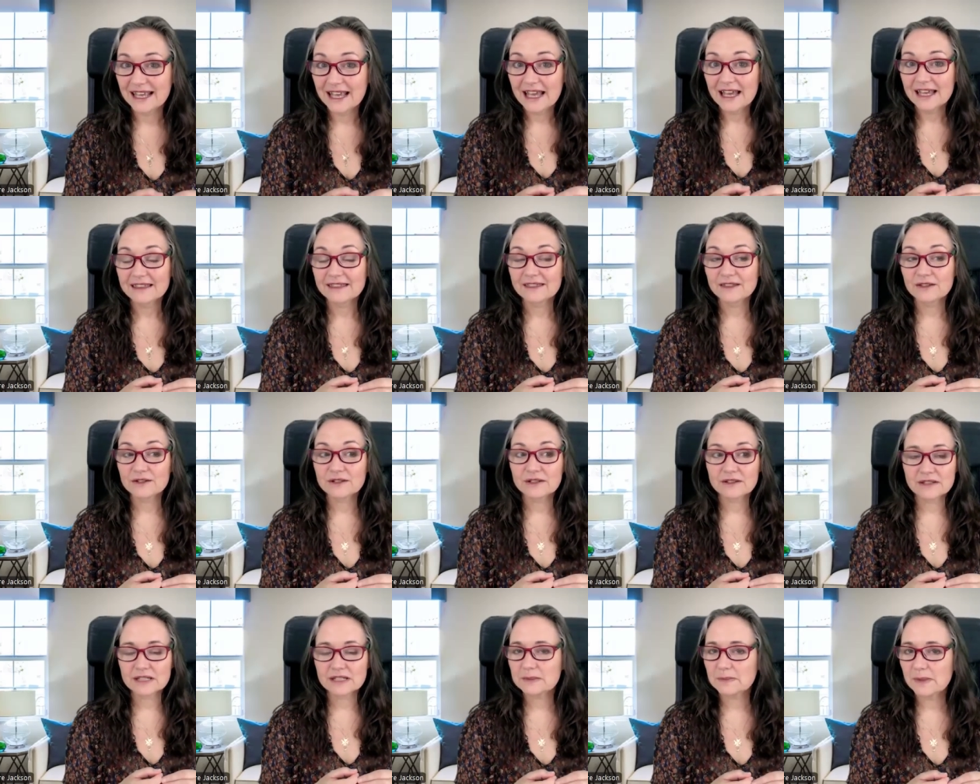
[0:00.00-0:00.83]

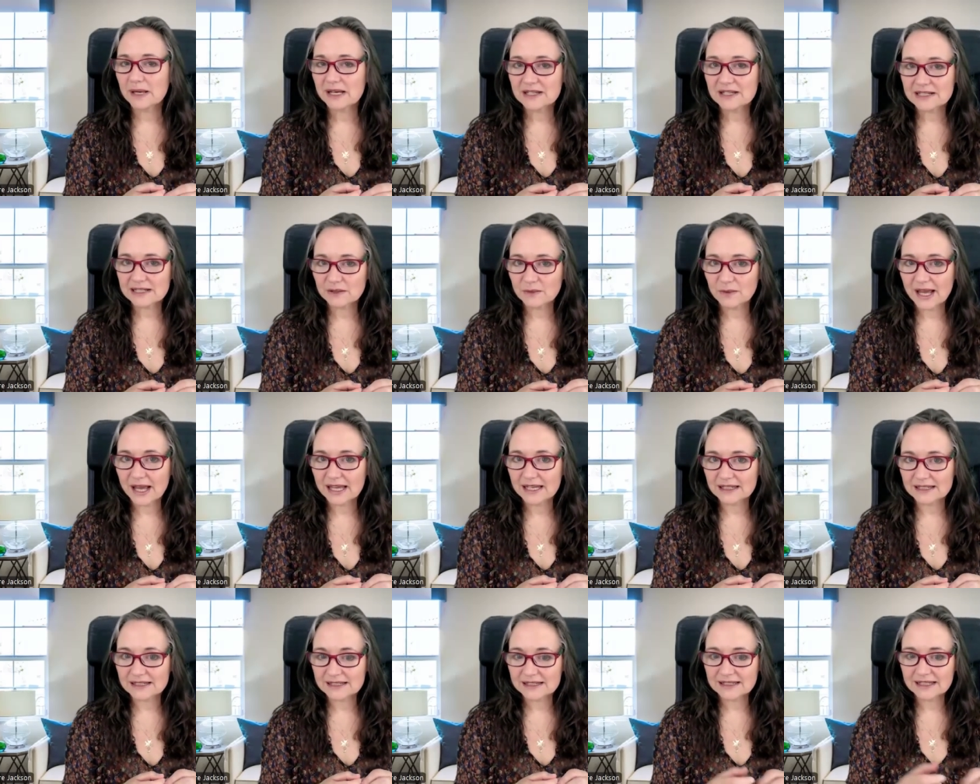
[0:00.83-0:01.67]
the spatial
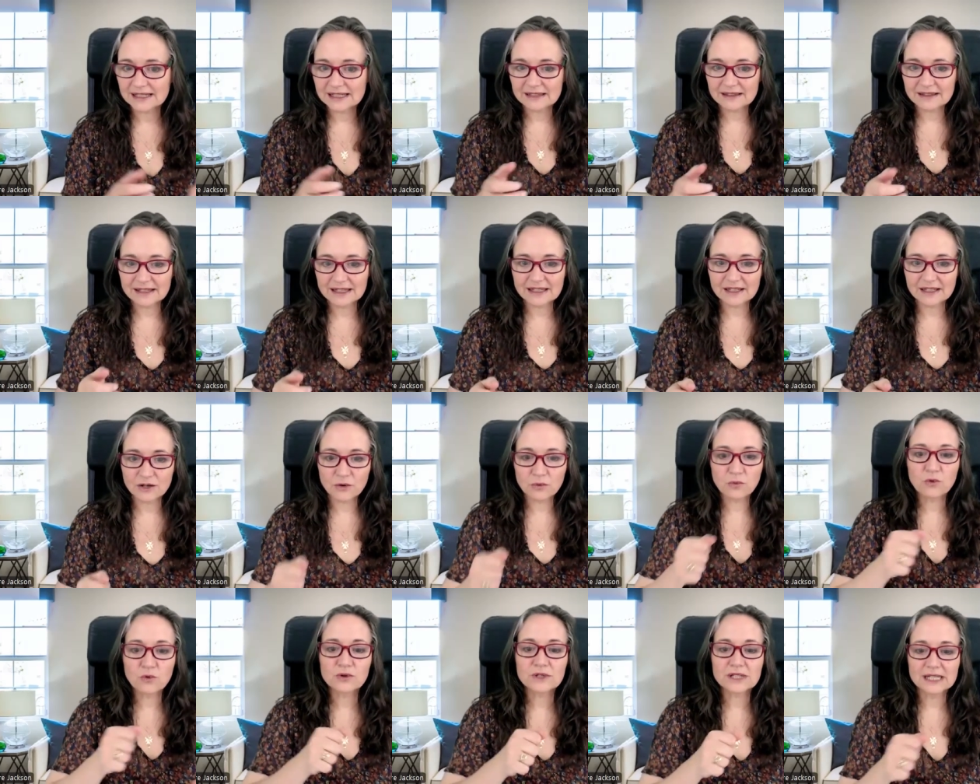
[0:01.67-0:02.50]
awareness, the
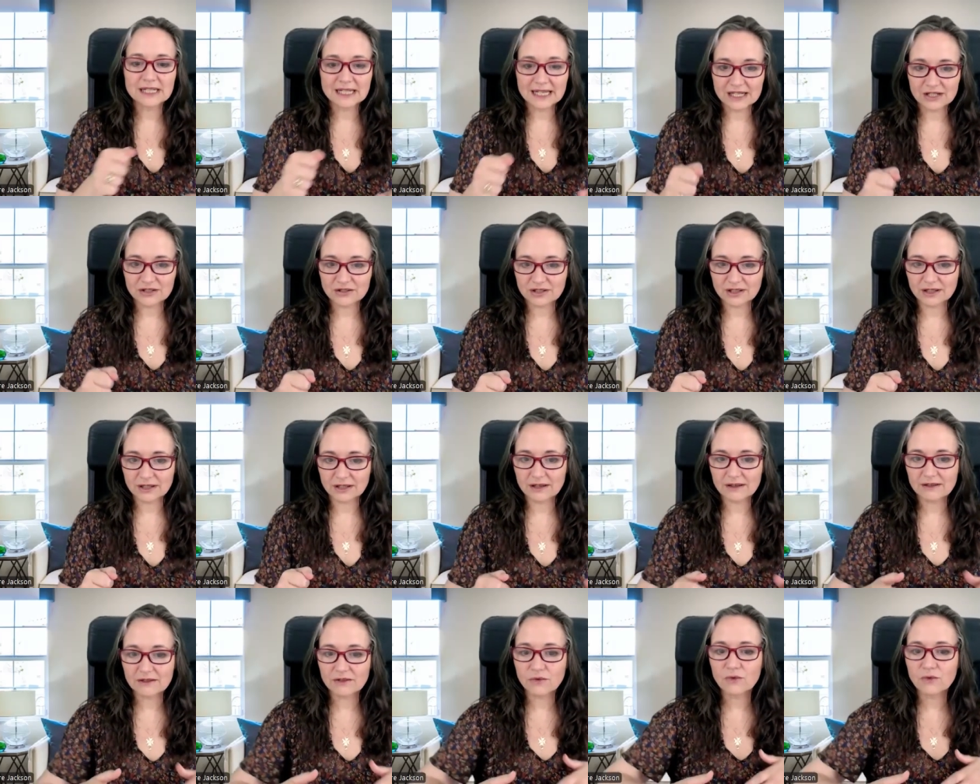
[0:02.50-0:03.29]
coordination,